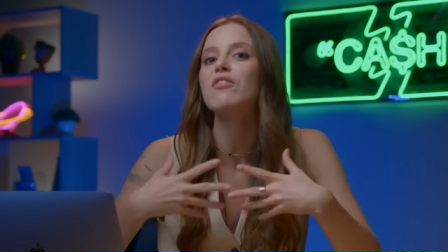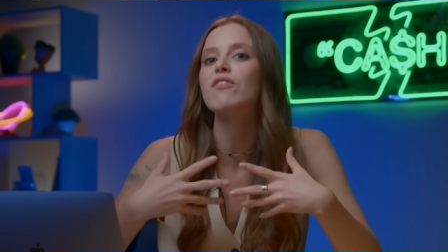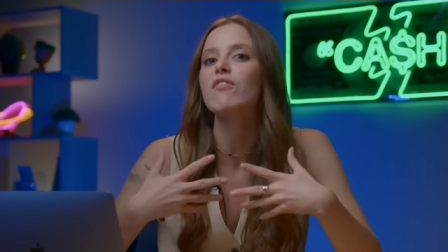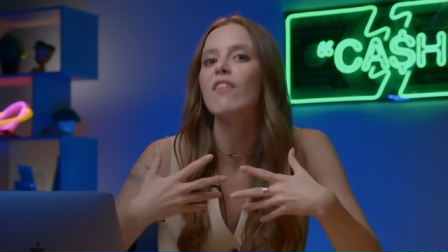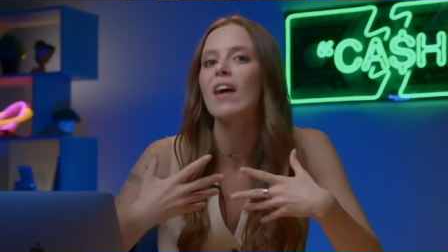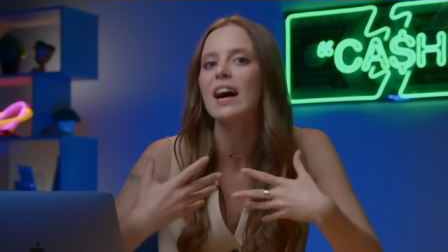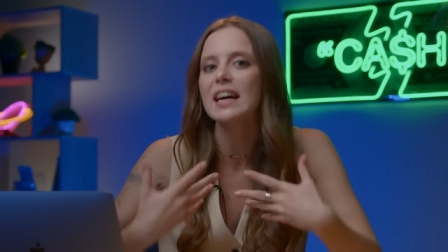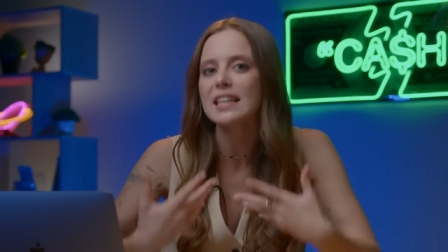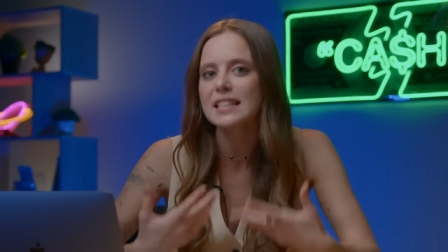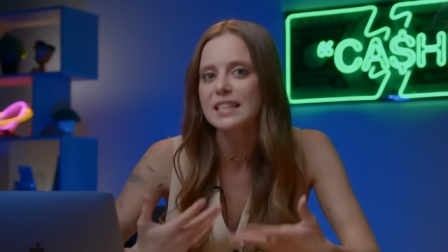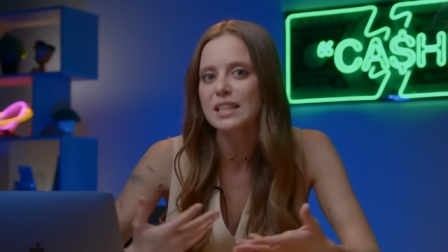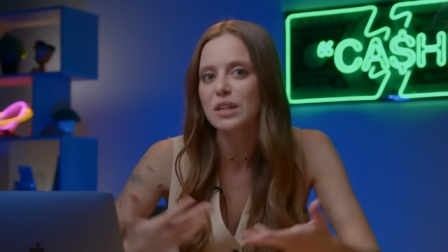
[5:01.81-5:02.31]

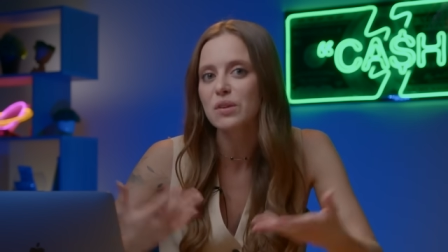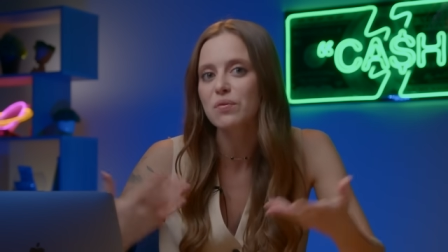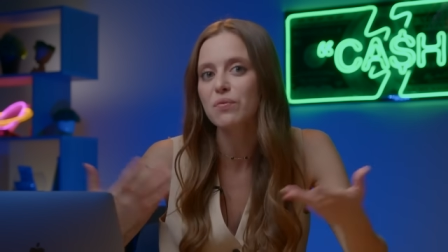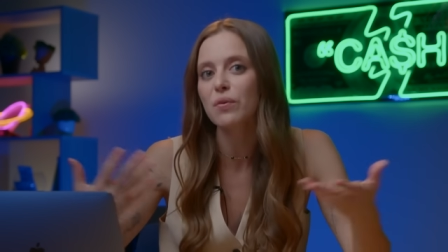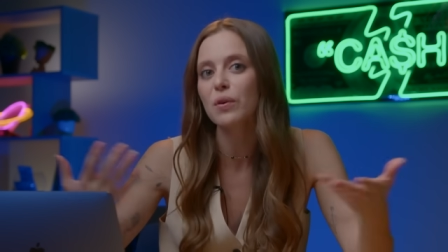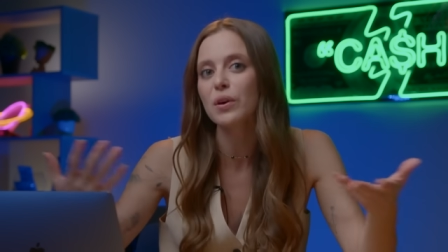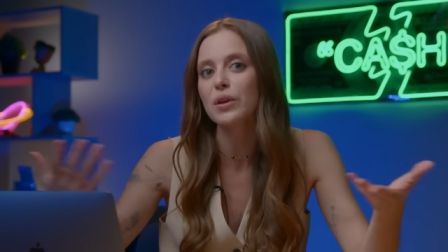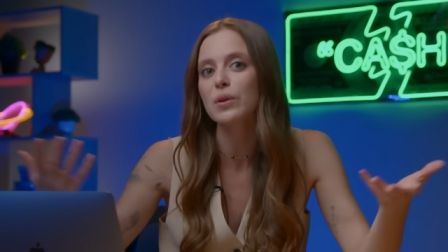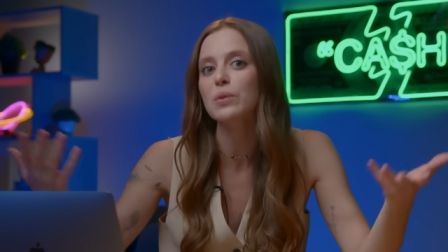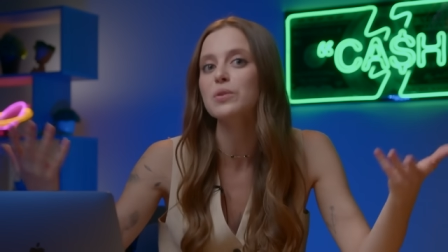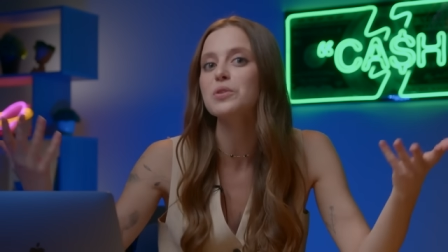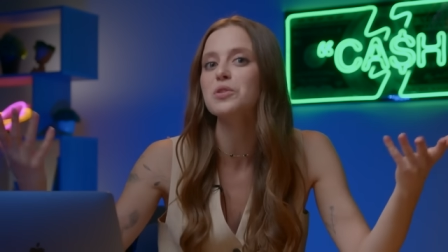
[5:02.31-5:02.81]
faster
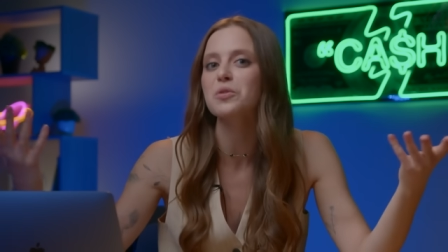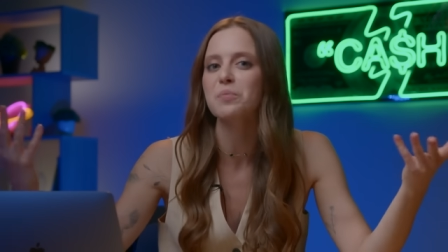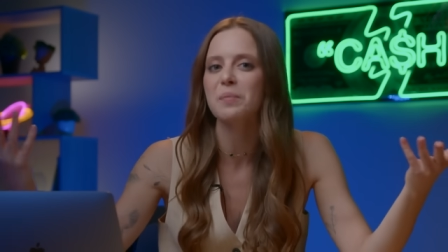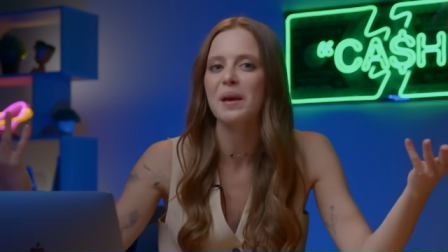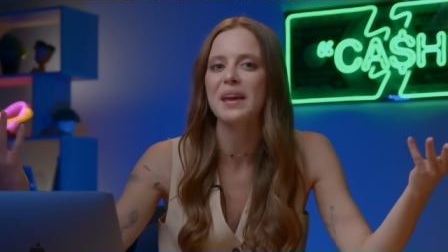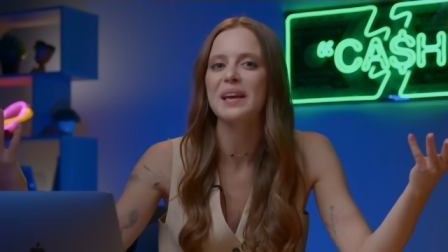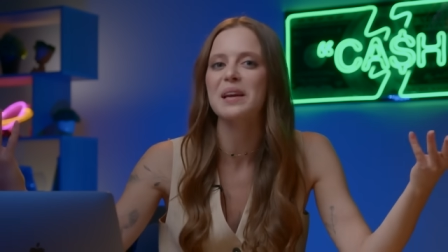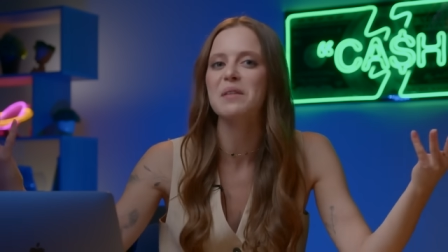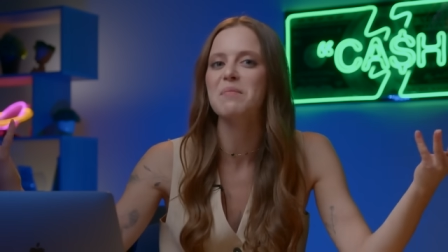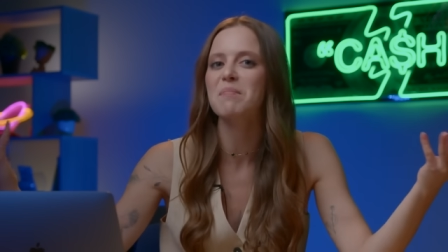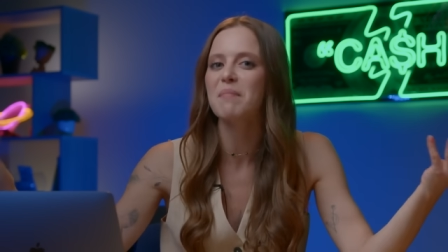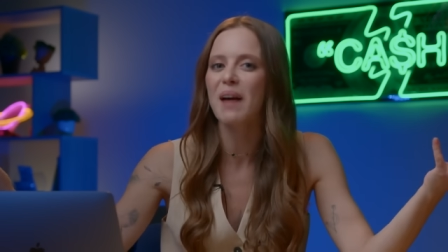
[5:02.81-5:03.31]
for you to
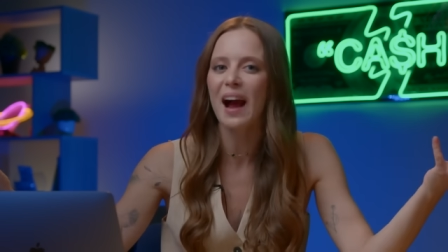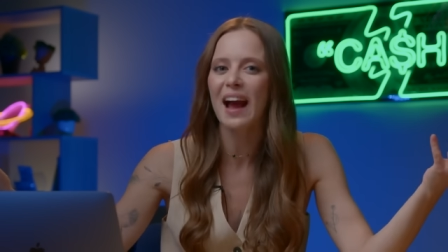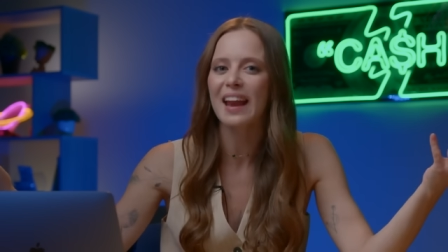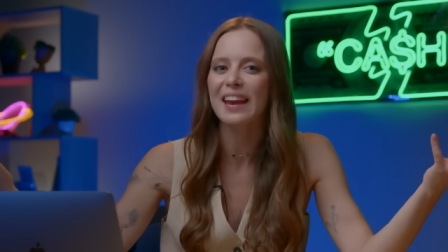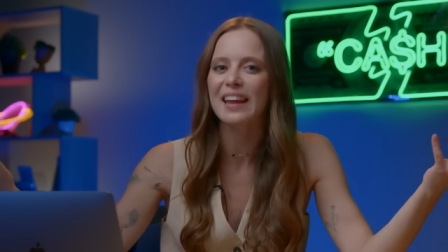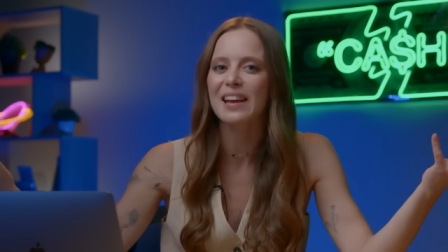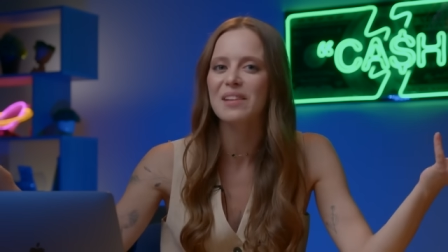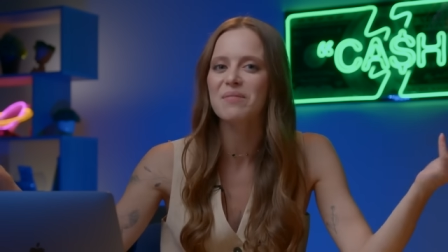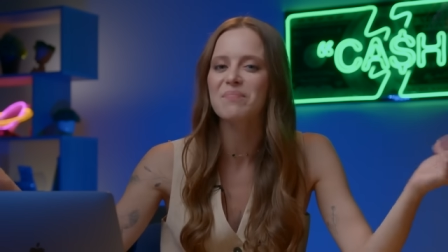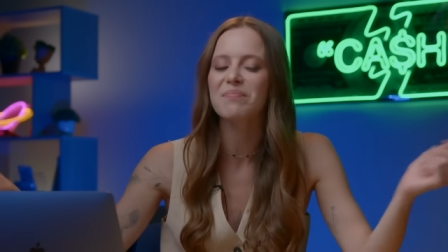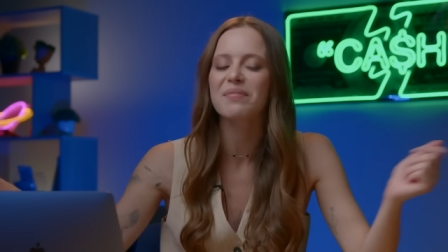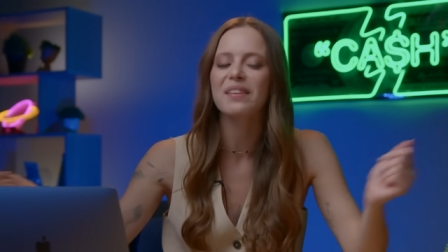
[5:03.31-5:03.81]
make
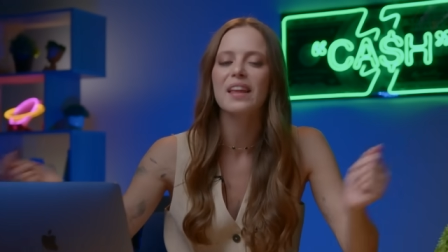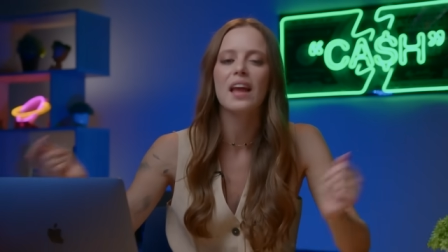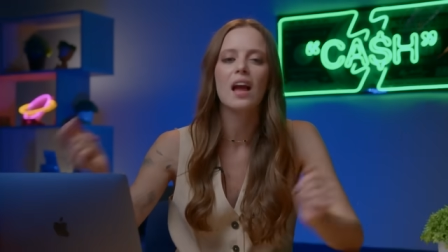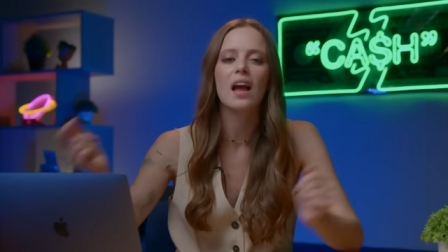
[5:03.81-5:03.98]
money.